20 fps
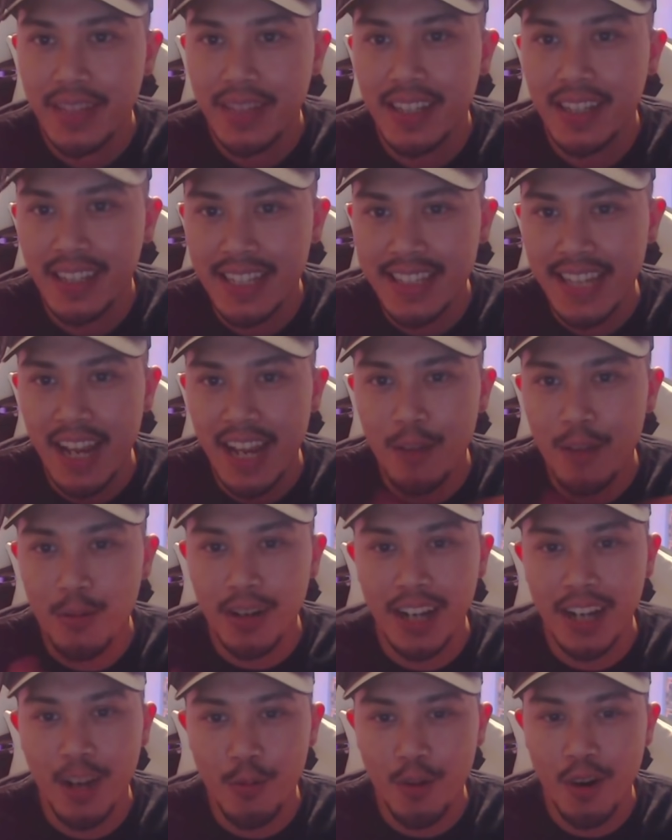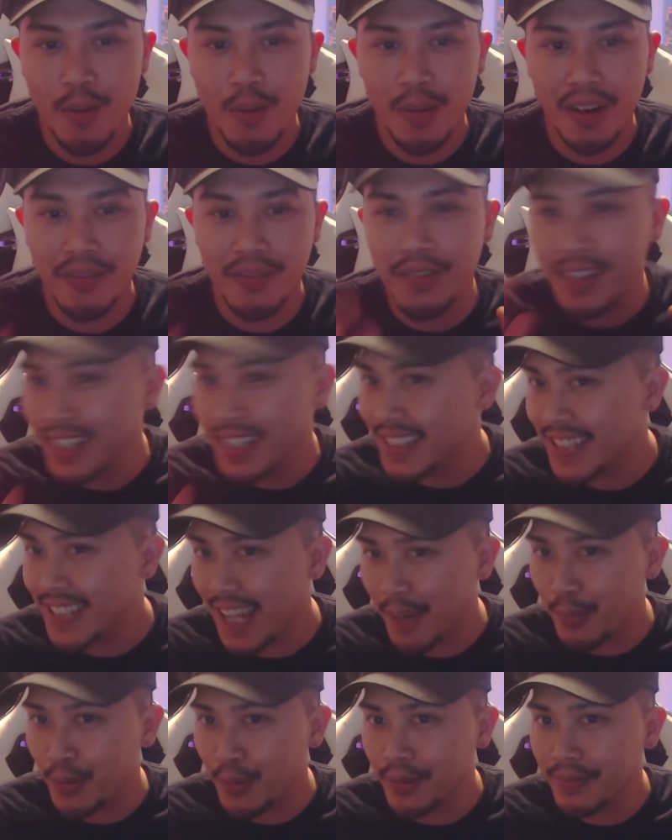Let's say I work at Walmart for an
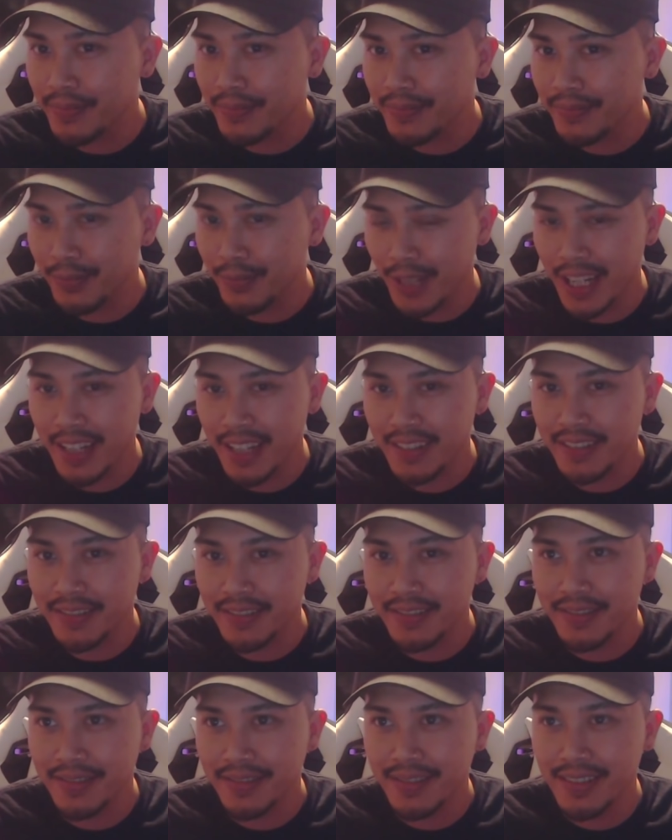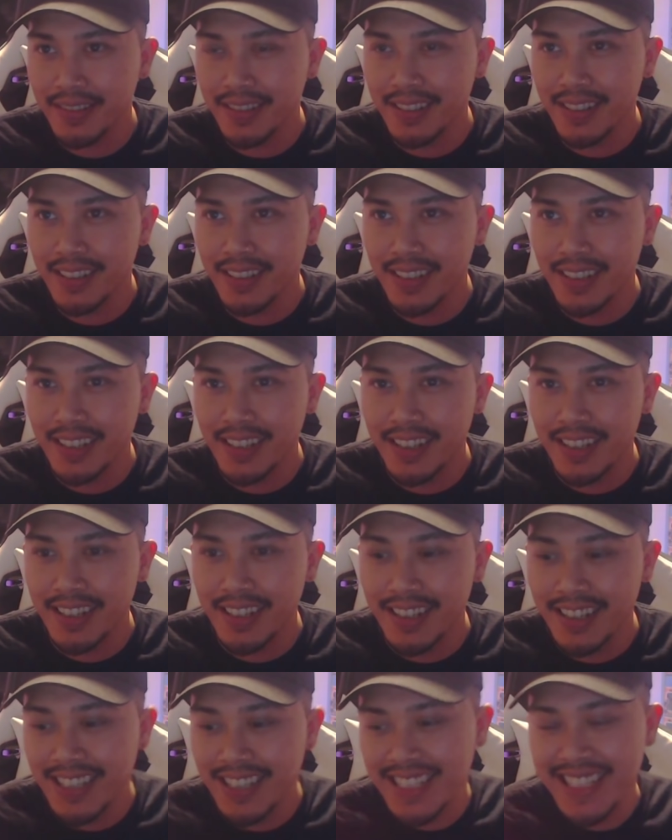example, right?
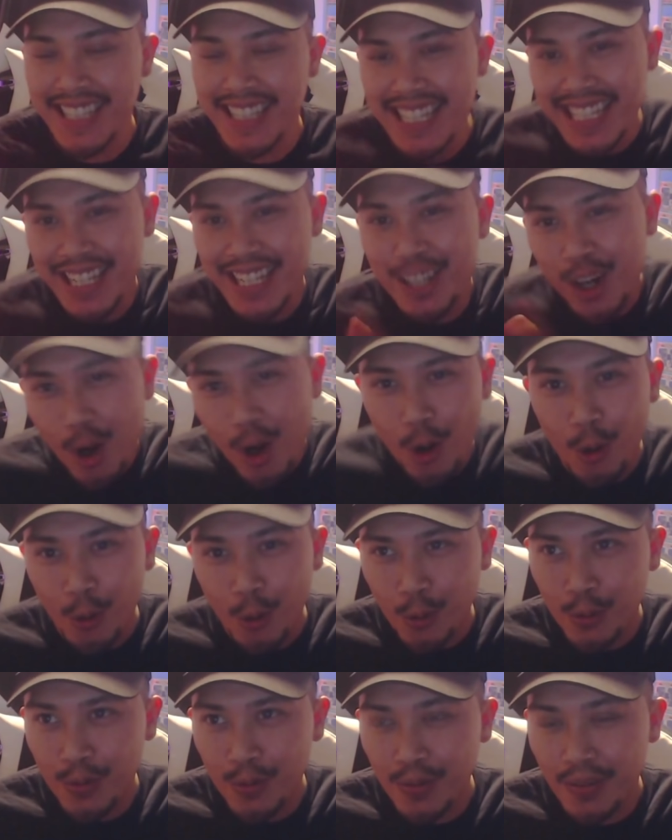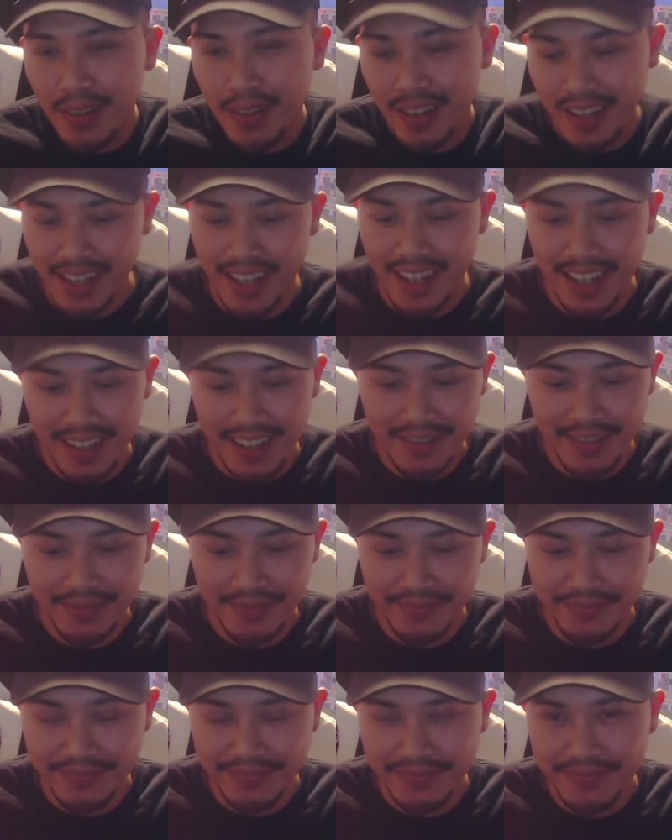The CEO
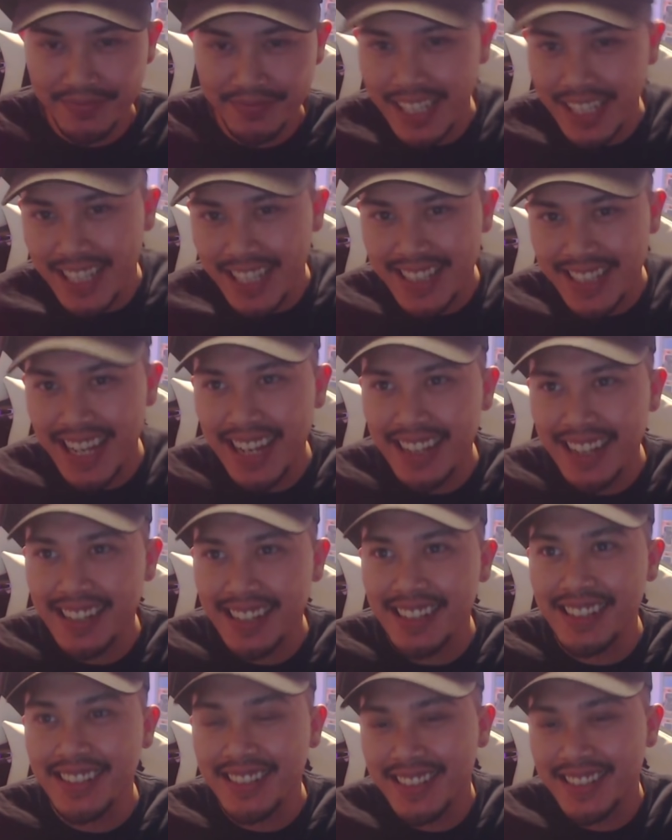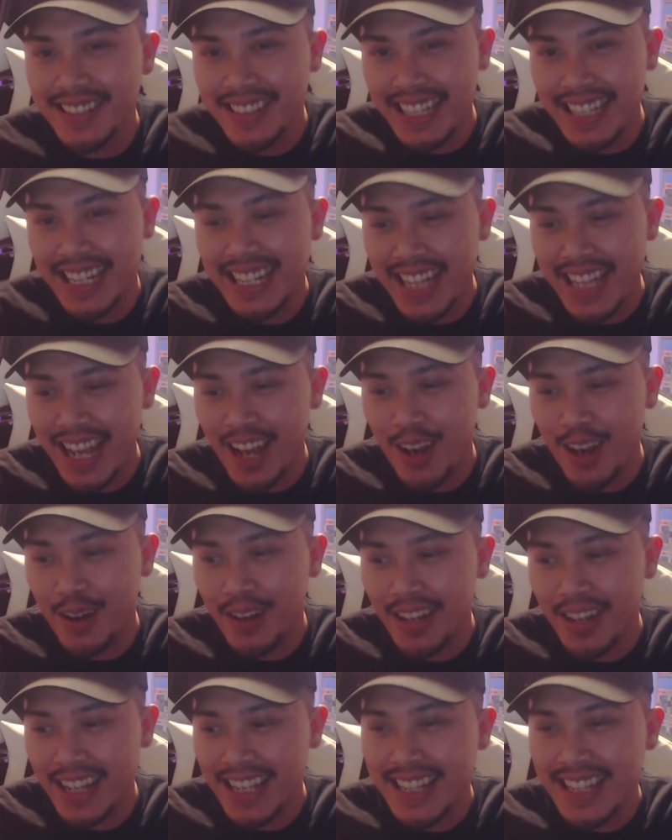is not gonna sit
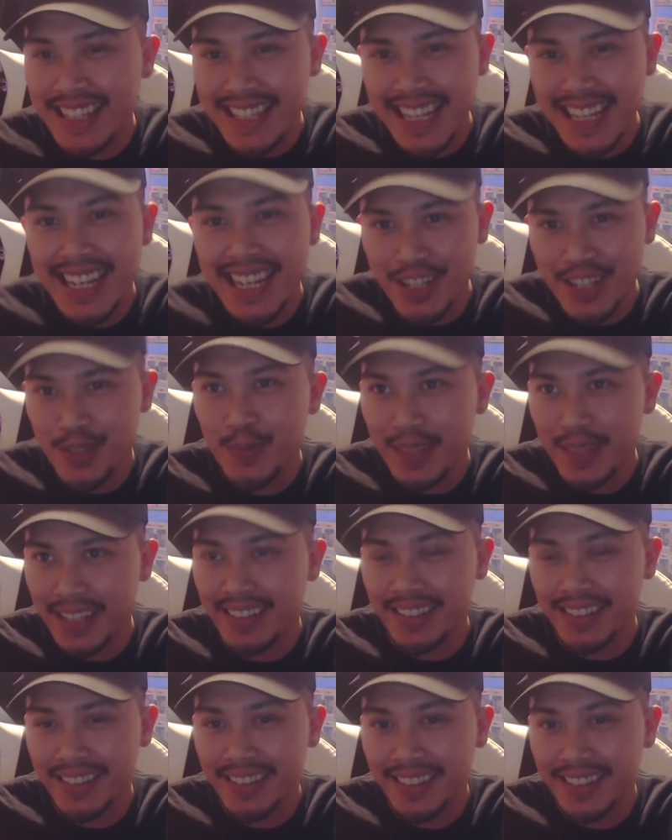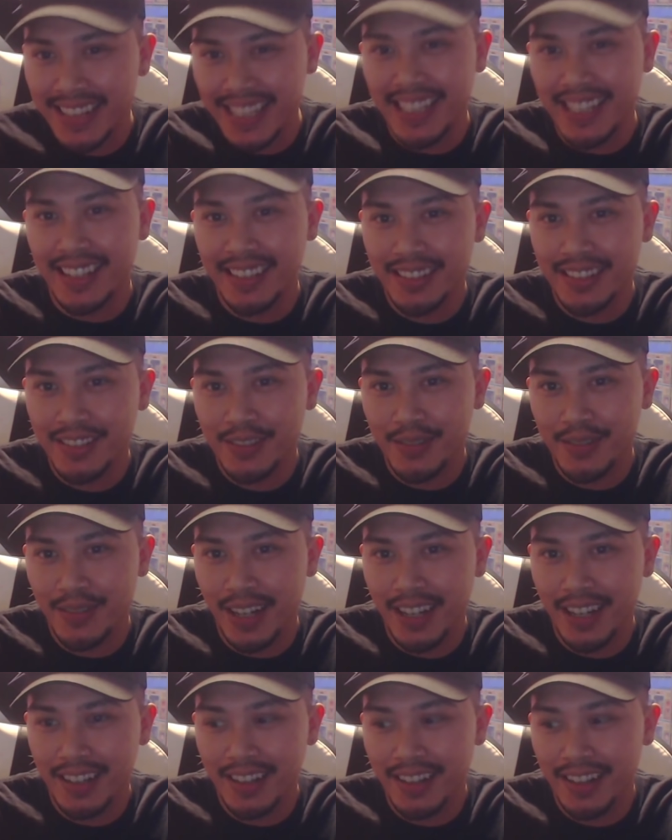down and teach me things,
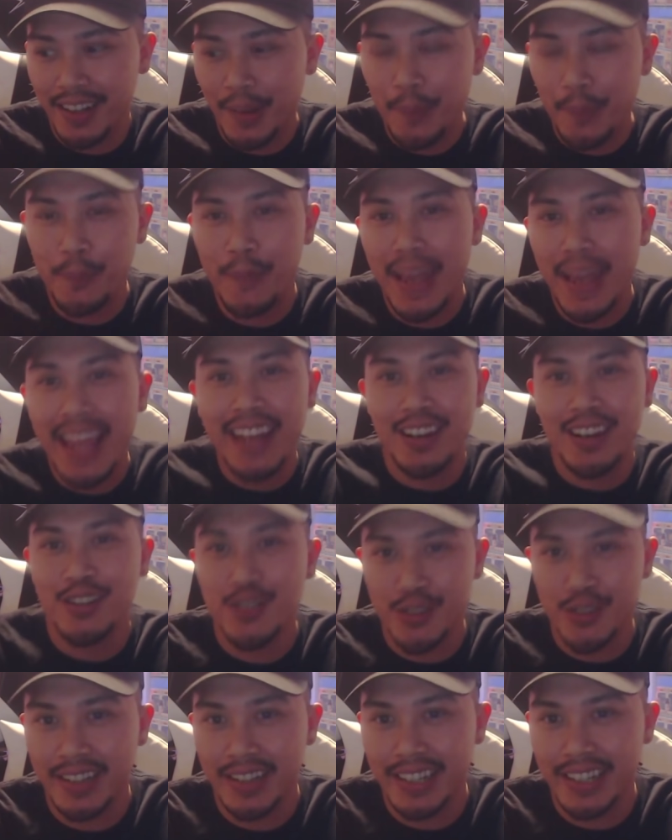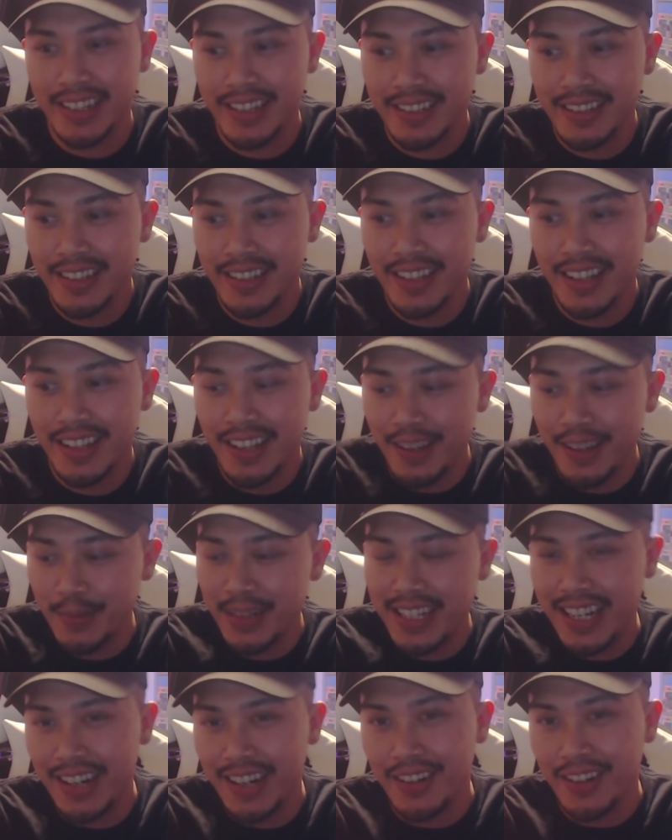right? A manager is.
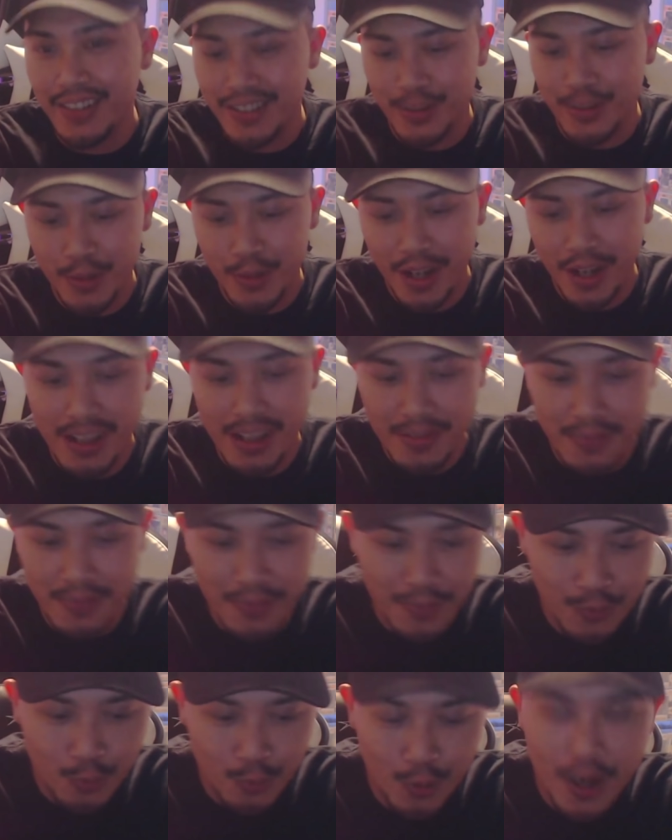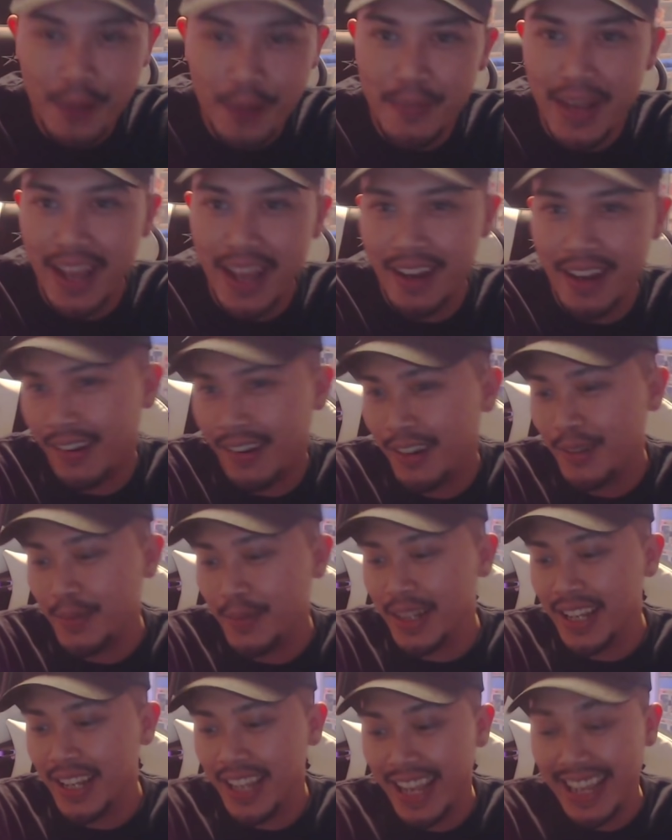But Daryl's a one-man
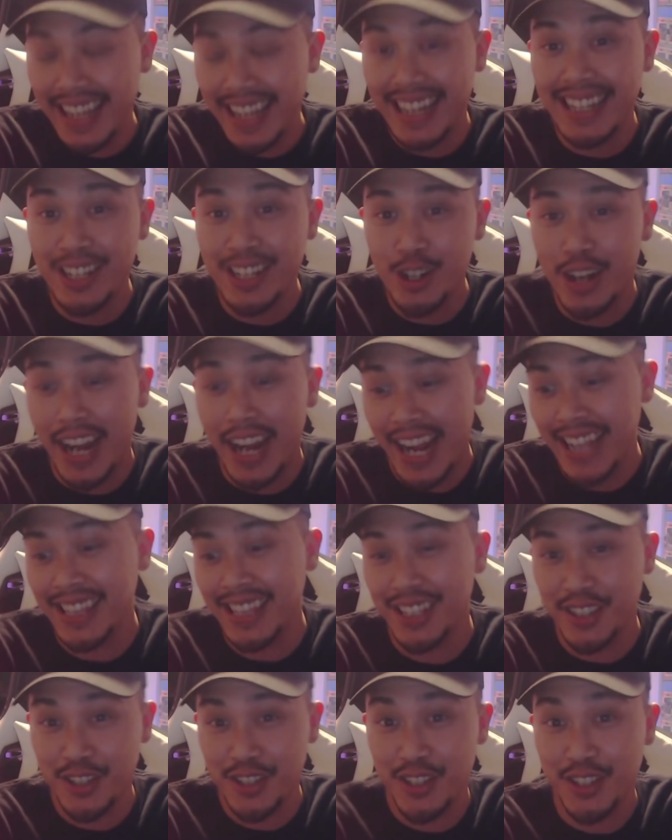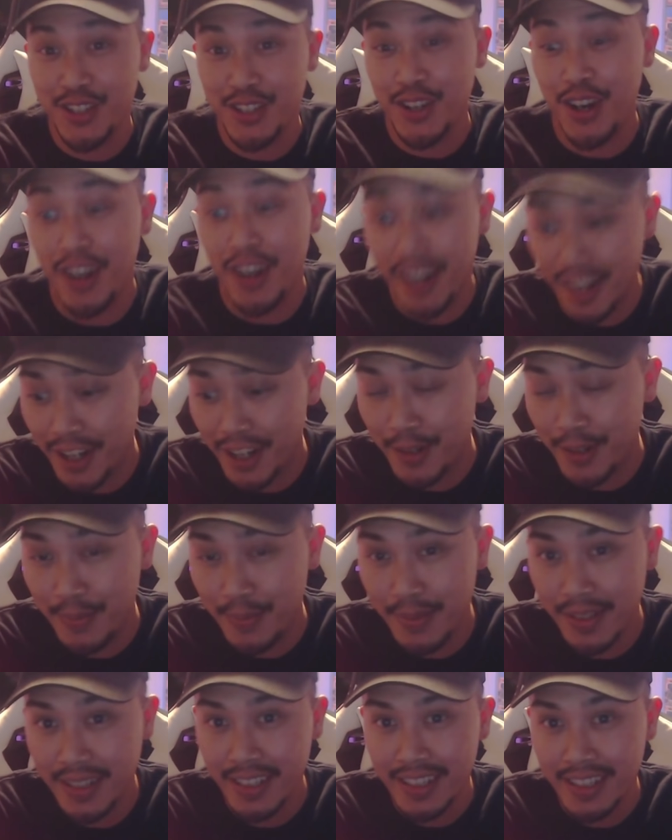army, and you're at the
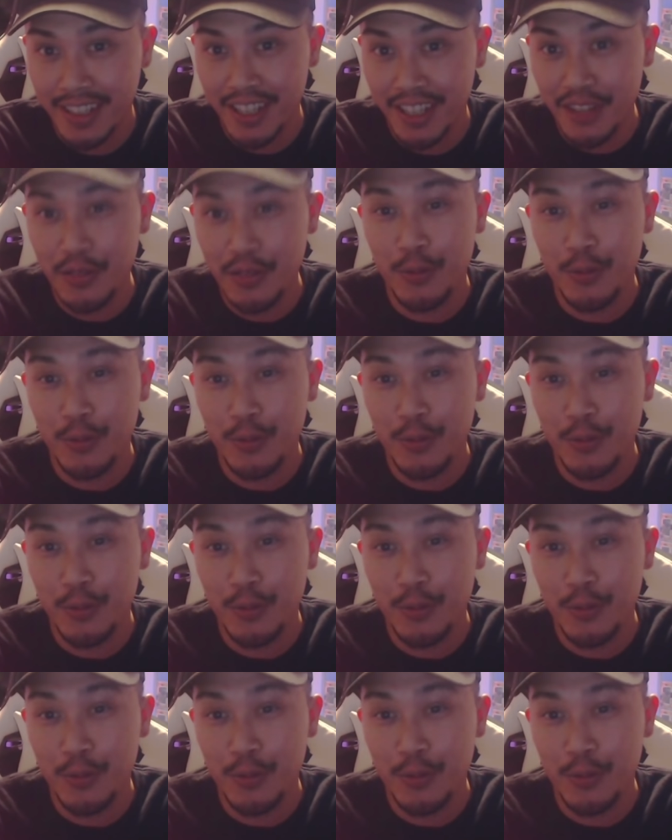startup. You ever